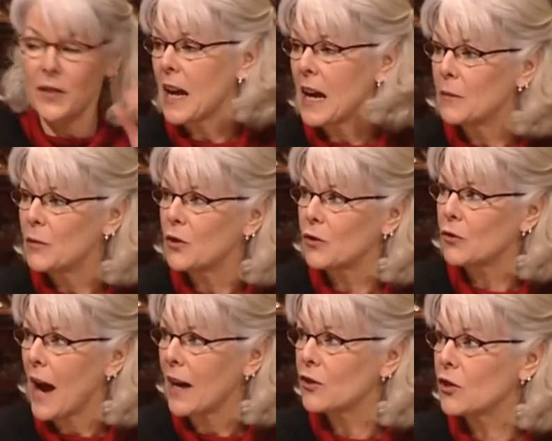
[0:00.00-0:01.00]
all the same
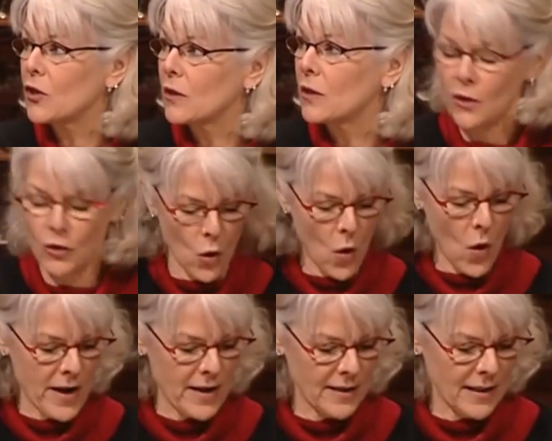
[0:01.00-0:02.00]
distraction,
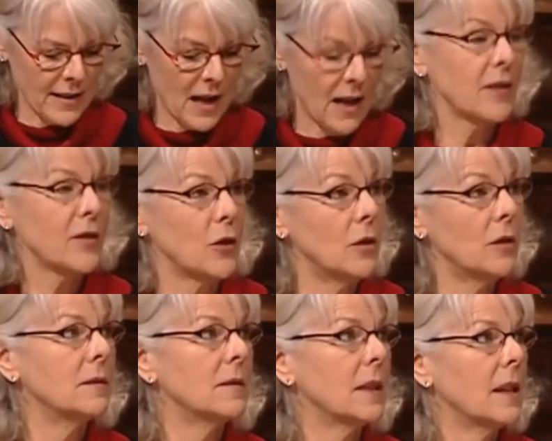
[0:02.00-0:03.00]
noise, and
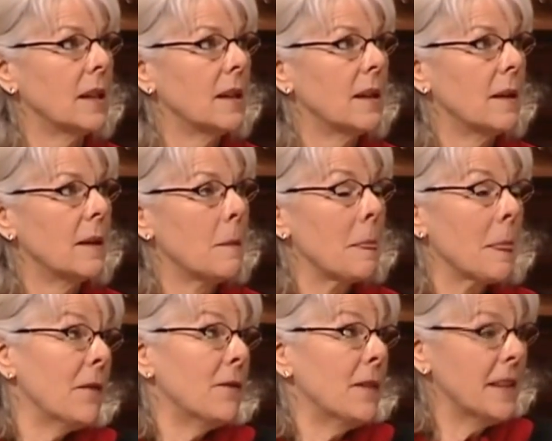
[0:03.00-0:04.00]
hustle.
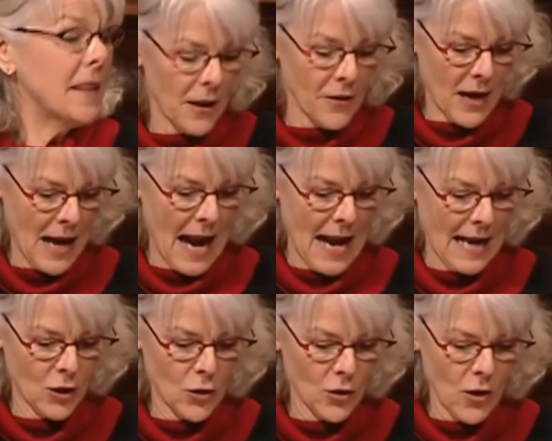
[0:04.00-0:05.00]
If, on the other
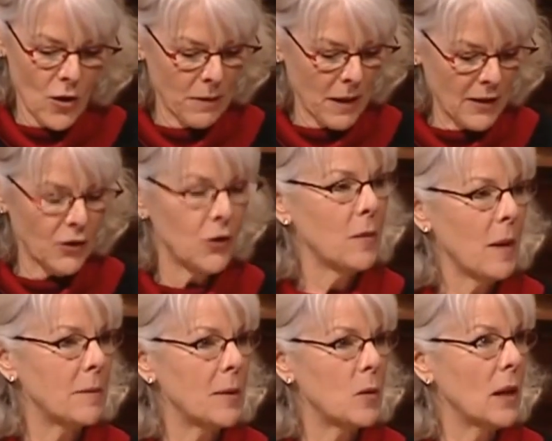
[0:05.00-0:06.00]
hand, you know a
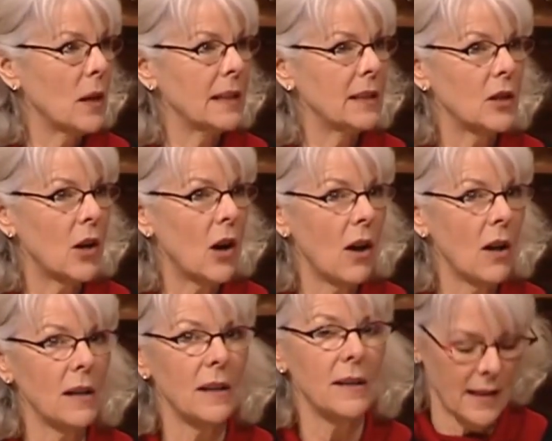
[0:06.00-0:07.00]
place you might be willing to
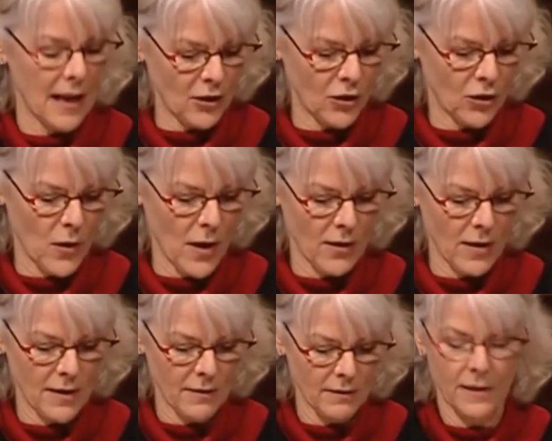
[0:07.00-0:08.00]
call a
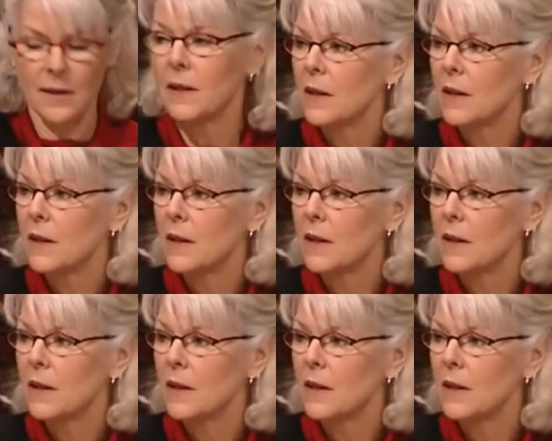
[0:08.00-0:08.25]
sanctuary,